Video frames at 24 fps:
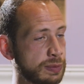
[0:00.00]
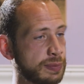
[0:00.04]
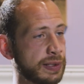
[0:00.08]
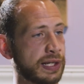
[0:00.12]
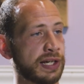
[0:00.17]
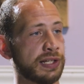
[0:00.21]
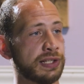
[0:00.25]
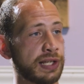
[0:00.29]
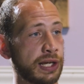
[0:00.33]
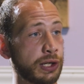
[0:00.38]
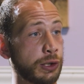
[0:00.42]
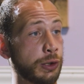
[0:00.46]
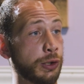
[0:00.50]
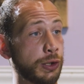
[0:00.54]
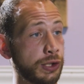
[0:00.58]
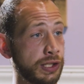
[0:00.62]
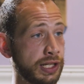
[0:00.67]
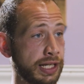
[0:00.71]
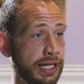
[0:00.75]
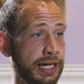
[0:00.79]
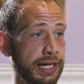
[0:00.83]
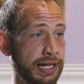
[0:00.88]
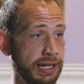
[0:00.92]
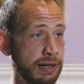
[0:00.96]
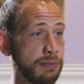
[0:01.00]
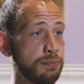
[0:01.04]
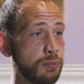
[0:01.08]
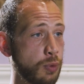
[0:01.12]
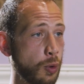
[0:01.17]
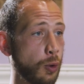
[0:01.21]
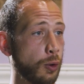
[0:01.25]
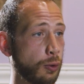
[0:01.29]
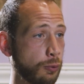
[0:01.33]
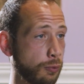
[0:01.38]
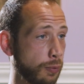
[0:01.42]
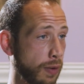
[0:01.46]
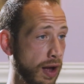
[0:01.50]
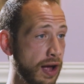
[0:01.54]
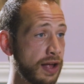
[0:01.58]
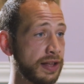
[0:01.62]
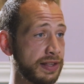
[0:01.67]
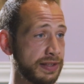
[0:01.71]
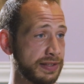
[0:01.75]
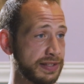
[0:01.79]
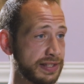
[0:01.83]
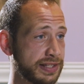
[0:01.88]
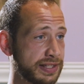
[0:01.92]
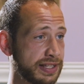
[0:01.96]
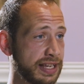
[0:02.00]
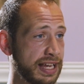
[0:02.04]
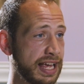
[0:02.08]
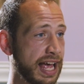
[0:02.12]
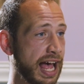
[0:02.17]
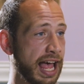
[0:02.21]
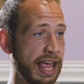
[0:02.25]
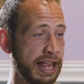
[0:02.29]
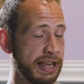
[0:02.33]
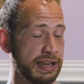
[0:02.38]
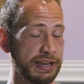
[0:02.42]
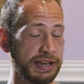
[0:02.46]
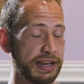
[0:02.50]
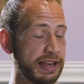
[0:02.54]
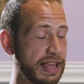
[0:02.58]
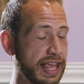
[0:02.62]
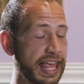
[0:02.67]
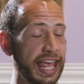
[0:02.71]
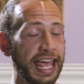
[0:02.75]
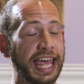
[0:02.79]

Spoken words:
And it was because I couldn't get him more runs. And